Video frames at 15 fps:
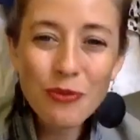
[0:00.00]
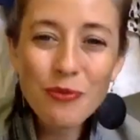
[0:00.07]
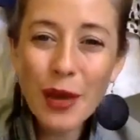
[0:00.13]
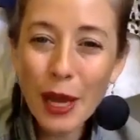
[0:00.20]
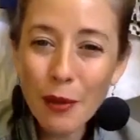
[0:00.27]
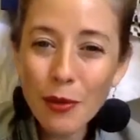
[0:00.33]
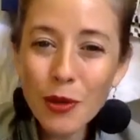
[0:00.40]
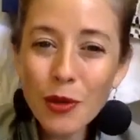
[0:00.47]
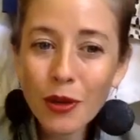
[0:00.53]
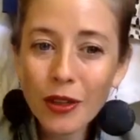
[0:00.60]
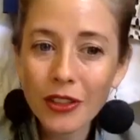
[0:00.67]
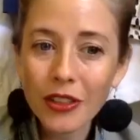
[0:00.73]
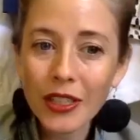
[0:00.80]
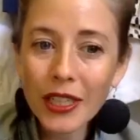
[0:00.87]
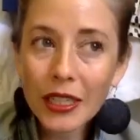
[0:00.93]
may be
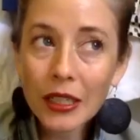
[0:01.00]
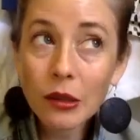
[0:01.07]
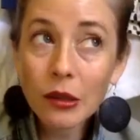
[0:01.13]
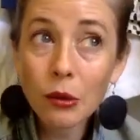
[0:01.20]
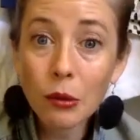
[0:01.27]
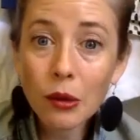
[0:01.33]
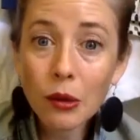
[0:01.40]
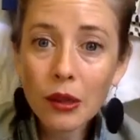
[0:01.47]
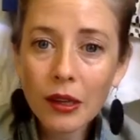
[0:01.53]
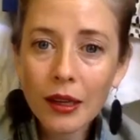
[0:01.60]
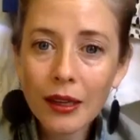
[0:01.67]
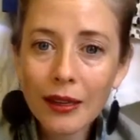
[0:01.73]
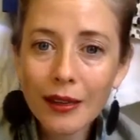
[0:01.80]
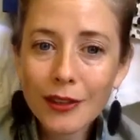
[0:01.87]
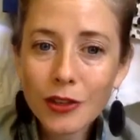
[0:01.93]
wondering what the
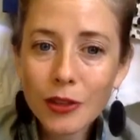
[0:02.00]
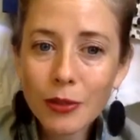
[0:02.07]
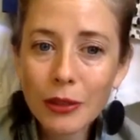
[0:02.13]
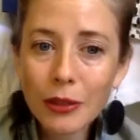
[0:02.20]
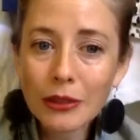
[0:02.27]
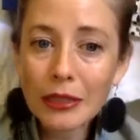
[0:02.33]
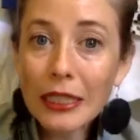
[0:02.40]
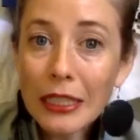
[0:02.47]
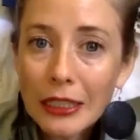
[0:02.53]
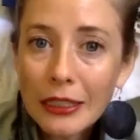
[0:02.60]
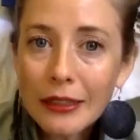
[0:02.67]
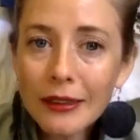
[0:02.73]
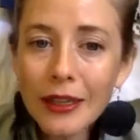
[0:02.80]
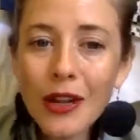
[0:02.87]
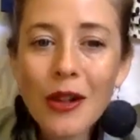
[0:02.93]
heck it is you're about to
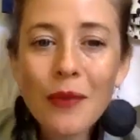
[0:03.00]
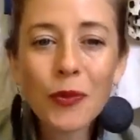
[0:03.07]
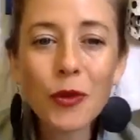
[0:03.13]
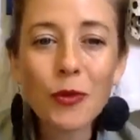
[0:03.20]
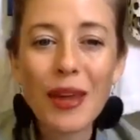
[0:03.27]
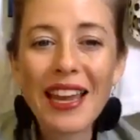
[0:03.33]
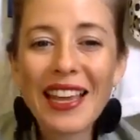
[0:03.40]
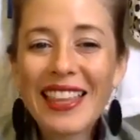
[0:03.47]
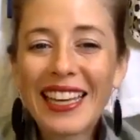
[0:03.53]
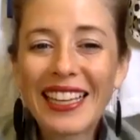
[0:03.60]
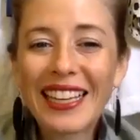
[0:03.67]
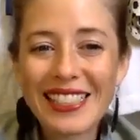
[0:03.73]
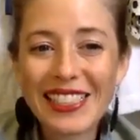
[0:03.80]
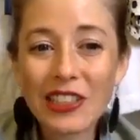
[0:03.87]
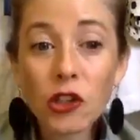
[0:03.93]
hear. You may think
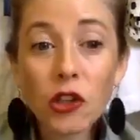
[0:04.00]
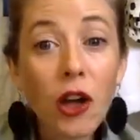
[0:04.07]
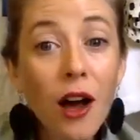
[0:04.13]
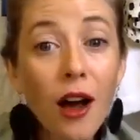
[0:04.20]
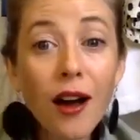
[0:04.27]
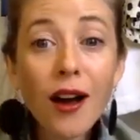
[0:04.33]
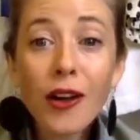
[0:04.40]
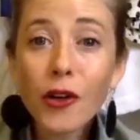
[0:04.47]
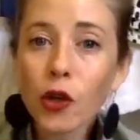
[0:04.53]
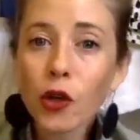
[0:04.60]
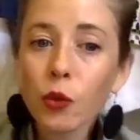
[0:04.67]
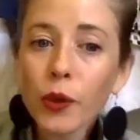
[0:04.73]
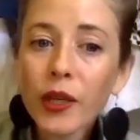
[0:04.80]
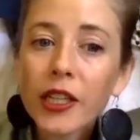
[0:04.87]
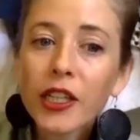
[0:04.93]
it's a little odd or
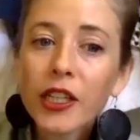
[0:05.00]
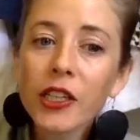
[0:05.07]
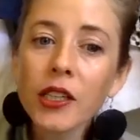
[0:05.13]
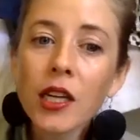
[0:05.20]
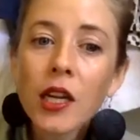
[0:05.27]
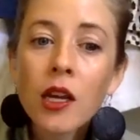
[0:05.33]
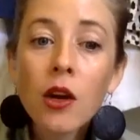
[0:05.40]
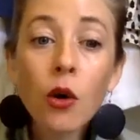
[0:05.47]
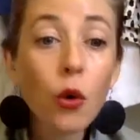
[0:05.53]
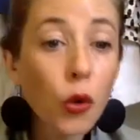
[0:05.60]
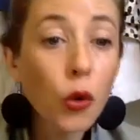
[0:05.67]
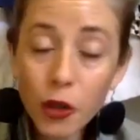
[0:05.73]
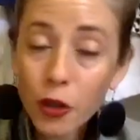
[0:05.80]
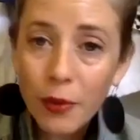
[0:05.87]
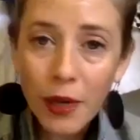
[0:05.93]
weird, or
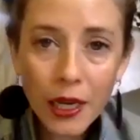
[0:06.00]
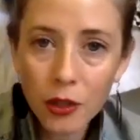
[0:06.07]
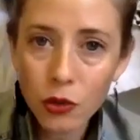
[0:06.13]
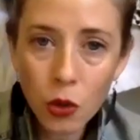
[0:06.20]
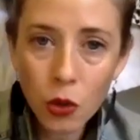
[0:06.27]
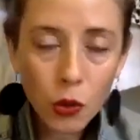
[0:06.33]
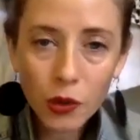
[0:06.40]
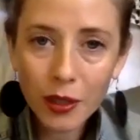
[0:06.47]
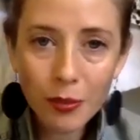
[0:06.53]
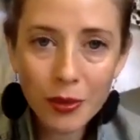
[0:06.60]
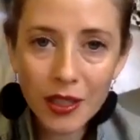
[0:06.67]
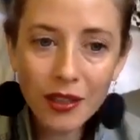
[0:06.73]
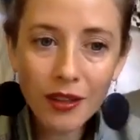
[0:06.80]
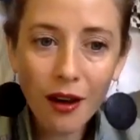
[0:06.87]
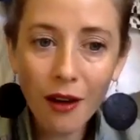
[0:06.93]
you may totally
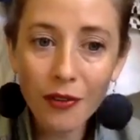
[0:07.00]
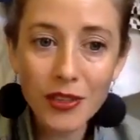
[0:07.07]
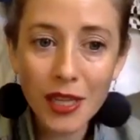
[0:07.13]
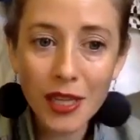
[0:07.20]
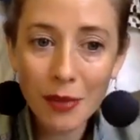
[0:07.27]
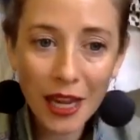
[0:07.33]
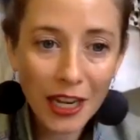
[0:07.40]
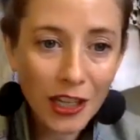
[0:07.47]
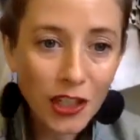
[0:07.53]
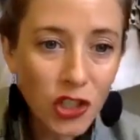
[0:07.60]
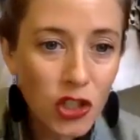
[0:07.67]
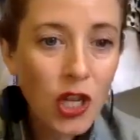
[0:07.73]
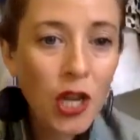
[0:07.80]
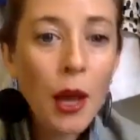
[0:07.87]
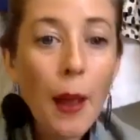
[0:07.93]
be on the same
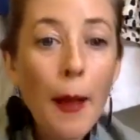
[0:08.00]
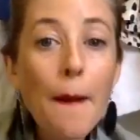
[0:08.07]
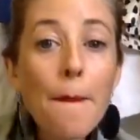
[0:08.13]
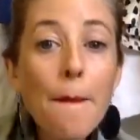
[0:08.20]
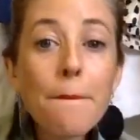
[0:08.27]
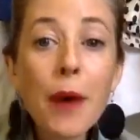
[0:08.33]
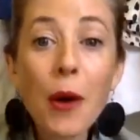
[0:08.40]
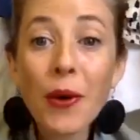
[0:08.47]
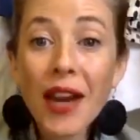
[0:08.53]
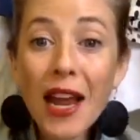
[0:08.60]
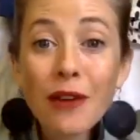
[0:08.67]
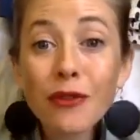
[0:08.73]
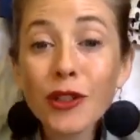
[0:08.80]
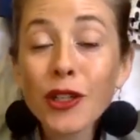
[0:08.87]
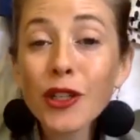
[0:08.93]
page. But
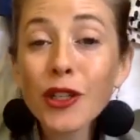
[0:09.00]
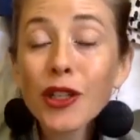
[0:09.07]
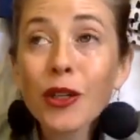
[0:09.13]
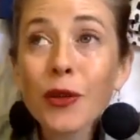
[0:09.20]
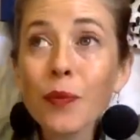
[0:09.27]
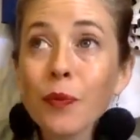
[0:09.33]
whatever